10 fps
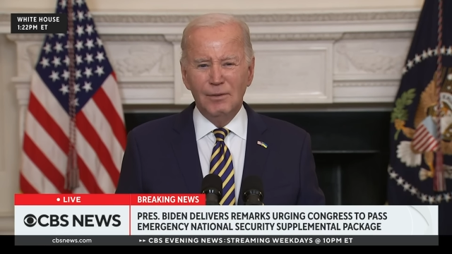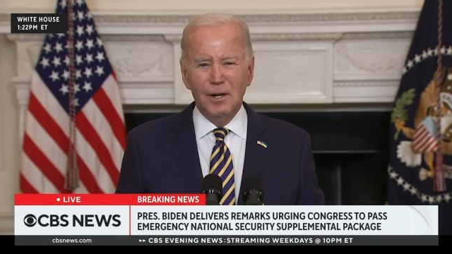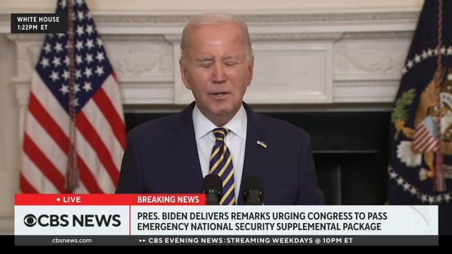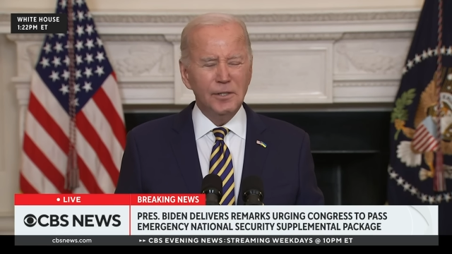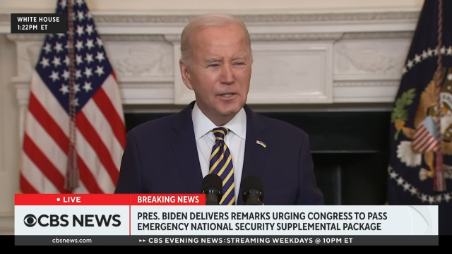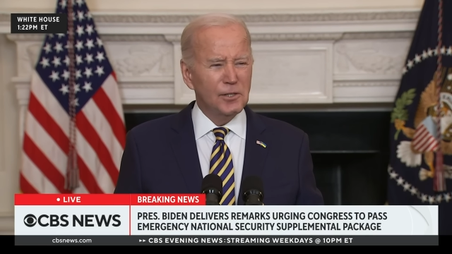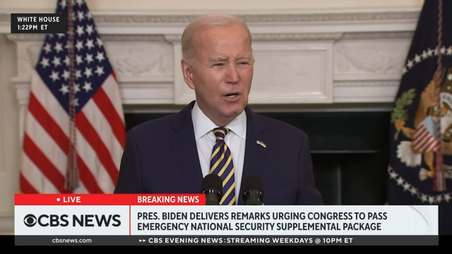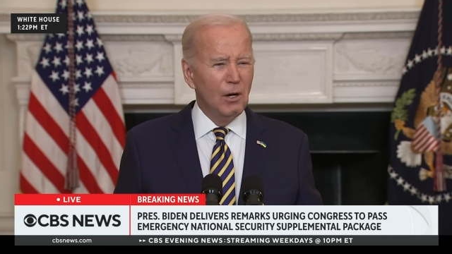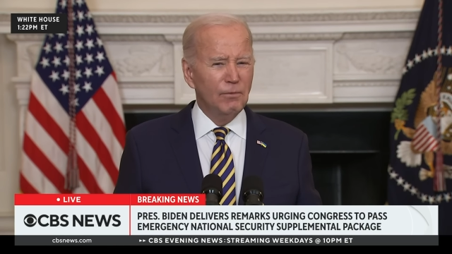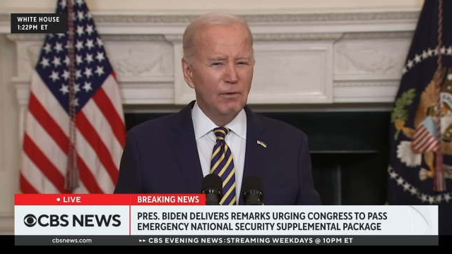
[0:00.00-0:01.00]
They don't just
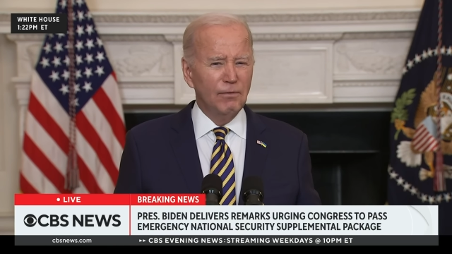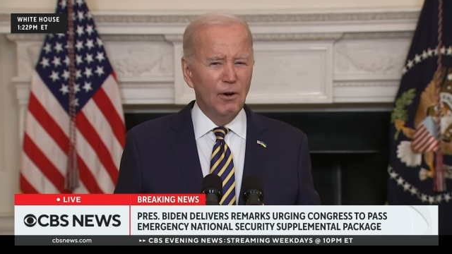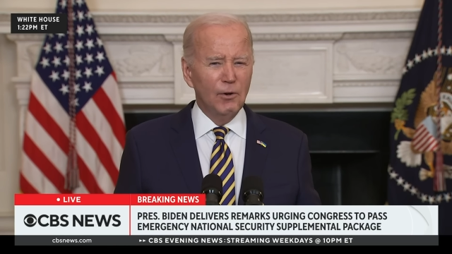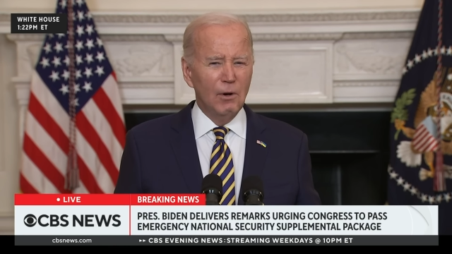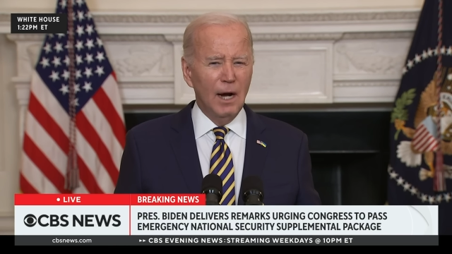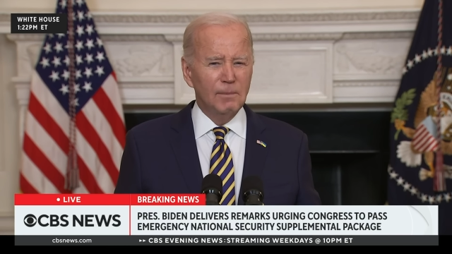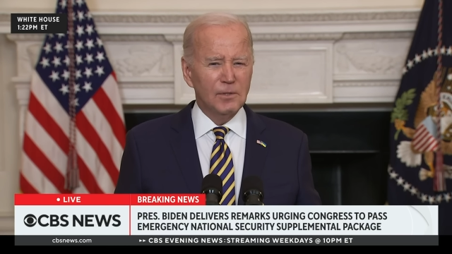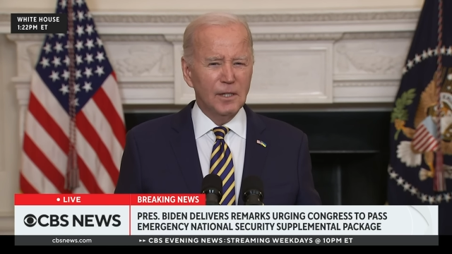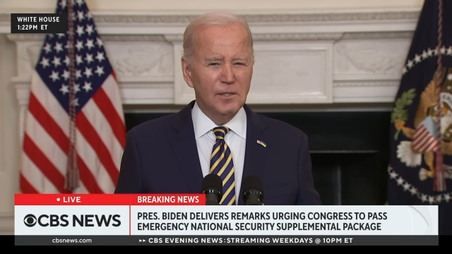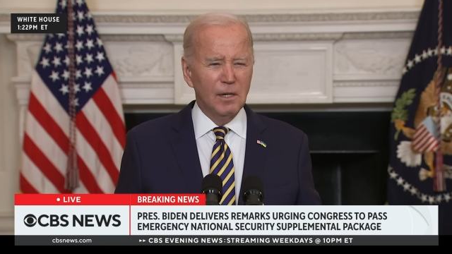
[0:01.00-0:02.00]
show up for photo
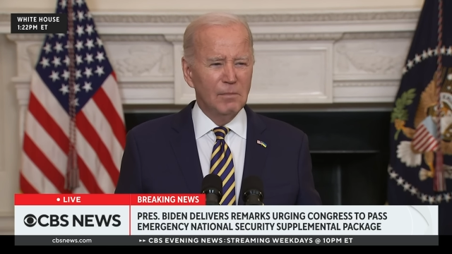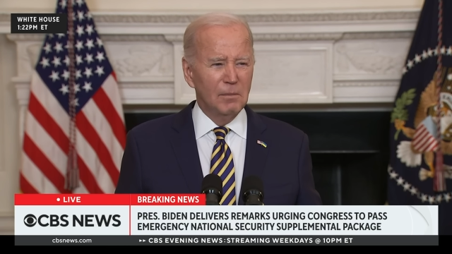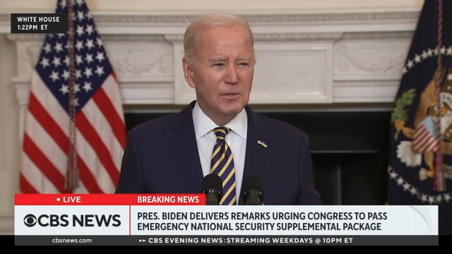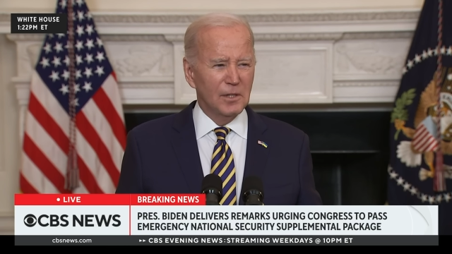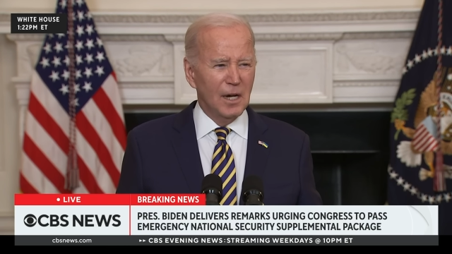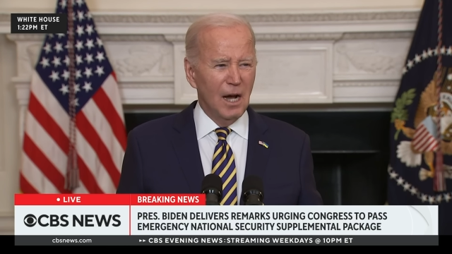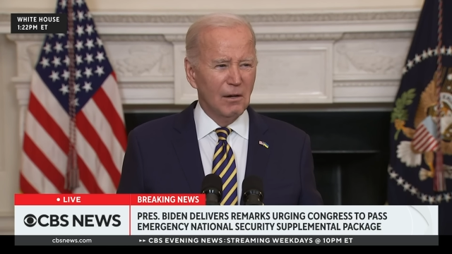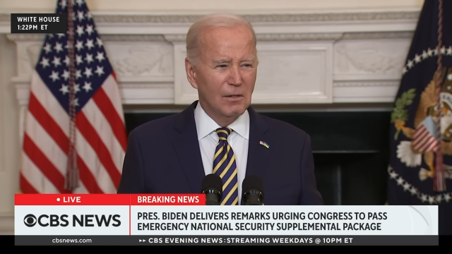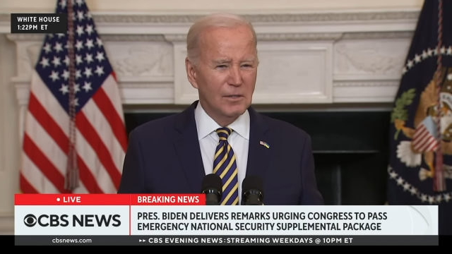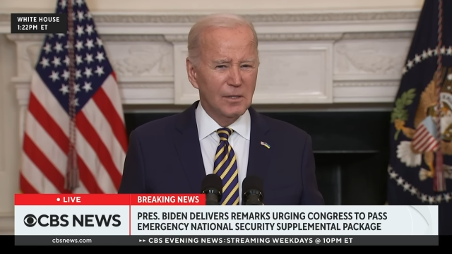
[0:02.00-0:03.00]
ops like some members of
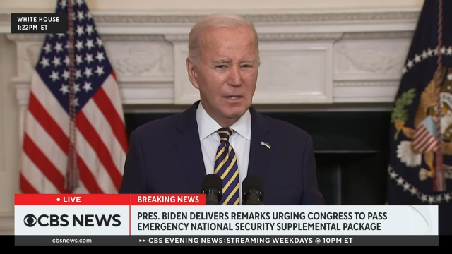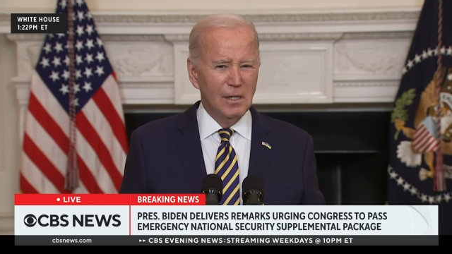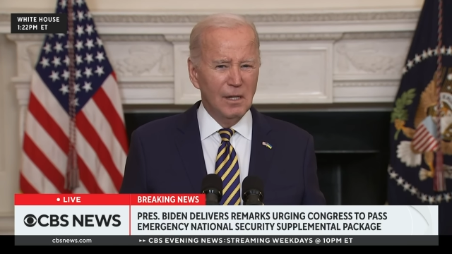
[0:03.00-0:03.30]
Congress.